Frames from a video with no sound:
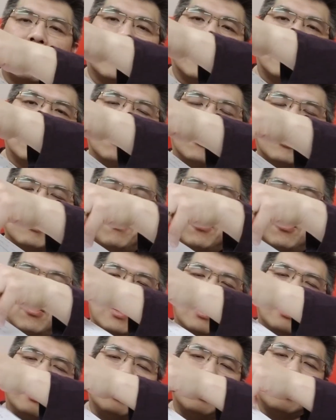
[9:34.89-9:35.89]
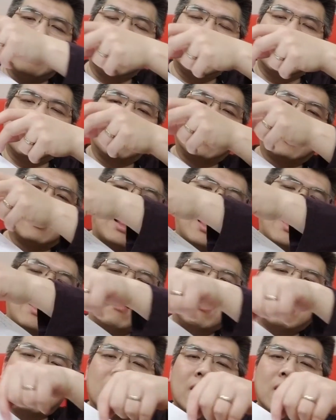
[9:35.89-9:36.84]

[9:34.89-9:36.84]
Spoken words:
like just put it in down,